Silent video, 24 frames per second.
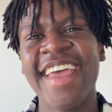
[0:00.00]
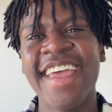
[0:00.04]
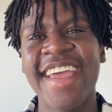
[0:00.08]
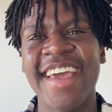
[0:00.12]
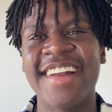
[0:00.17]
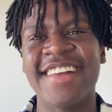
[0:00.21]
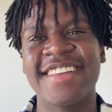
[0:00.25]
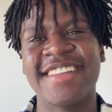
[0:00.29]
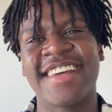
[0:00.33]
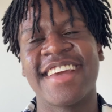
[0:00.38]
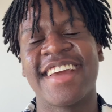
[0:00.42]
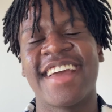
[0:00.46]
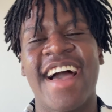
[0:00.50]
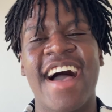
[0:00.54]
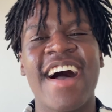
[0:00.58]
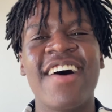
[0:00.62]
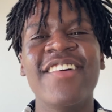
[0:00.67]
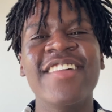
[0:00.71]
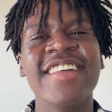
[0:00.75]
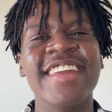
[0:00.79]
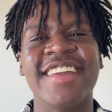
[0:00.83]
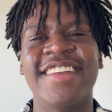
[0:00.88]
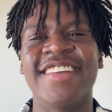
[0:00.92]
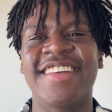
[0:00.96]
And I was like, I
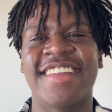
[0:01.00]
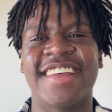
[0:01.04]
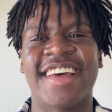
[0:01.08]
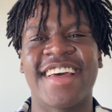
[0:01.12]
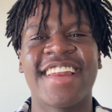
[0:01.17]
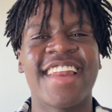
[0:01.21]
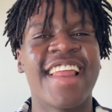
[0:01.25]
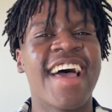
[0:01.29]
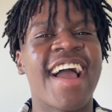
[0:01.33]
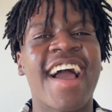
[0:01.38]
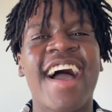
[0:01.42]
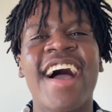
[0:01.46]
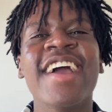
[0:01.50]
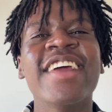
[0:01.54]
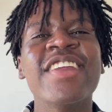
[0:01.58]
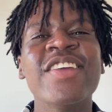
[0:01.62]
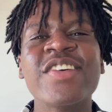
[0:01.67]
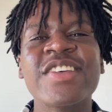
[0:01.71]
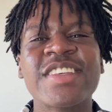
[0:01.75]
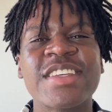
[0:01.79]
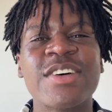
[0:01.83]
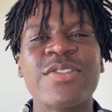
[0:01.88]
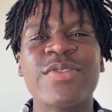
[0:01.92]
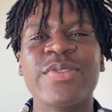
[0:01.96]
want to do that. Like I know
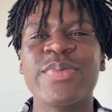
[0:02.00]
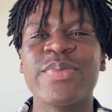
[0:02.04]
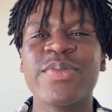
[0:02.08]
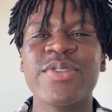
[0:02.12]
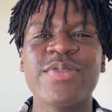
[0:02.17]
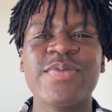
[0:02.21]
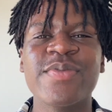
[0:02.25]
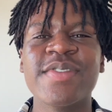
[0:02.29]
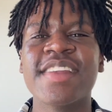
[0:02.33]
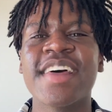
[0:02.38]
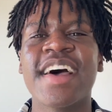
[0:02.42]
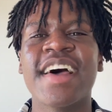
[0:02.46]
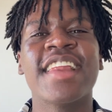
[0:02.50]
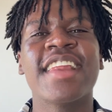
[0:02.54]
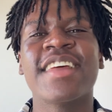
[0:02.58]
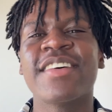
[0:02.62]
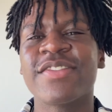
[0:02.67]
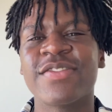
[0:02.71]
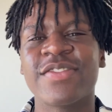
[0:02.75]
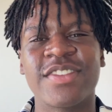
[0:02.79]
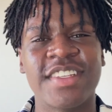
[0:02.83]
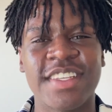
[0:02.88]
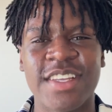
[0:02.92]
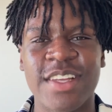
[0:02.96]
self-improvement, I
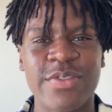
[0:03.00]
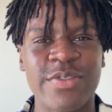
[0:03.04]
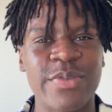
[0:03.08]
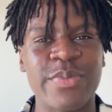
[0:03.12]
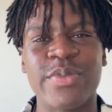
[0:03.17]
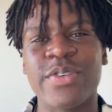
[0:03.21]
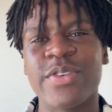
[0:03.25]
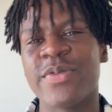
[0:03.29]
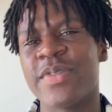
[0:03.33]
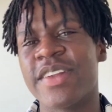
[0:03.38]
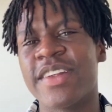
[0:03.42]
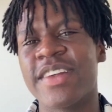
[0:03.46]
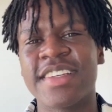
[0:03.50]
love self-improvement.